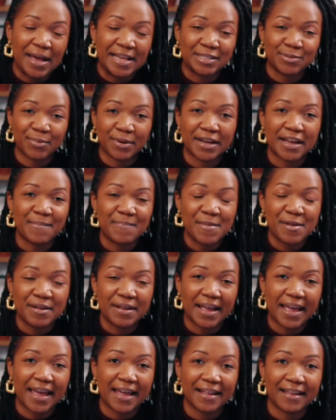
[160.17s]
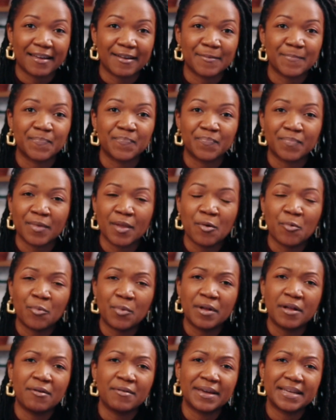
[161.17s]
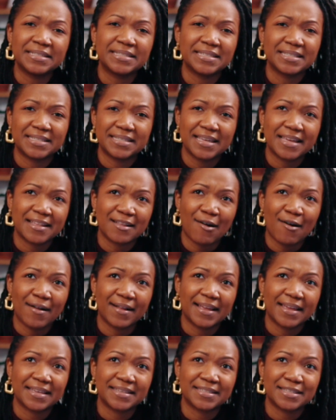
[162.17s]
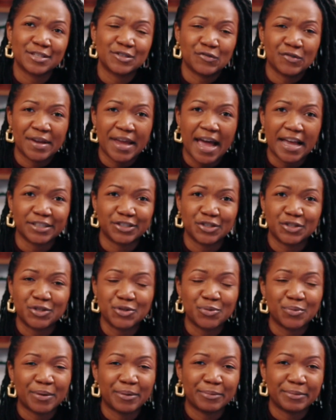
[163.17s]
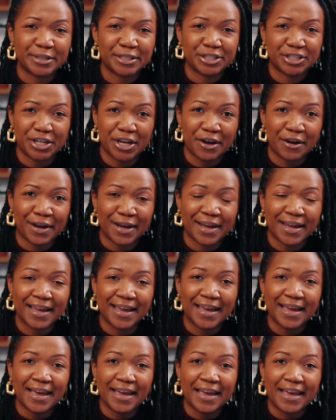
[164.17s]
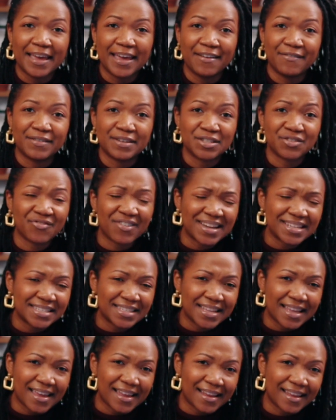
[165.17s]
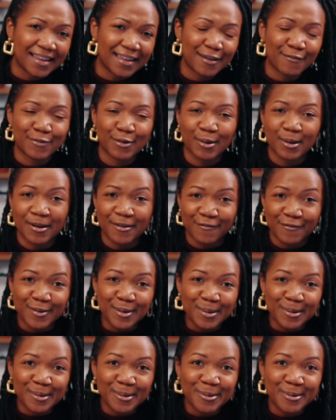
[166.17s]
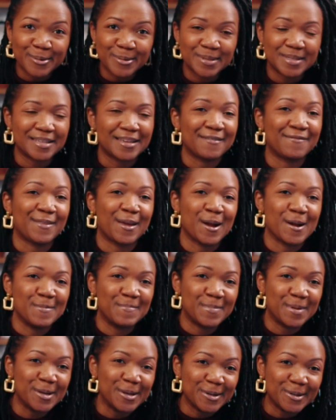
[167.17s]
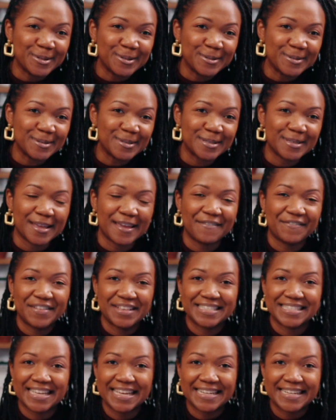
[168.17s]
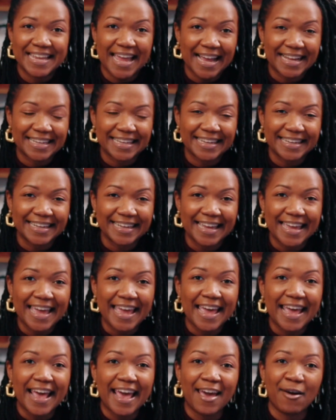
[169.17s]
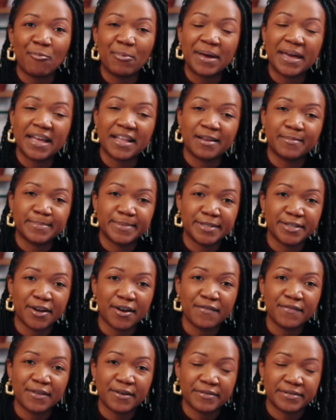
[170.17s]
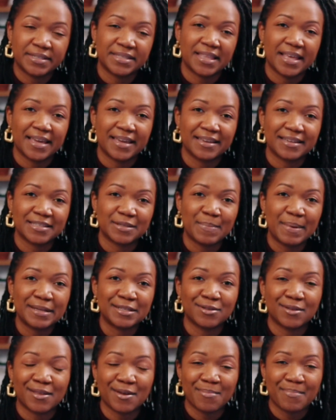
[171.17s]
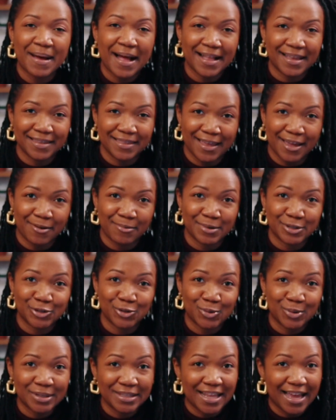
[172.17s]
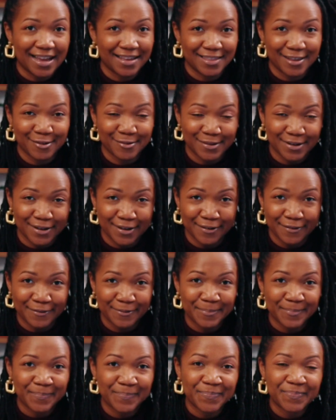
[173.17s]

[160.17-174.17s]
as we're communicating, we don't get to see an audience's reaction to what we're sharing. If it's resonating, if they're confused, if they're amused, if it's connecting, and we can observe those things based on their body language or lack thereof.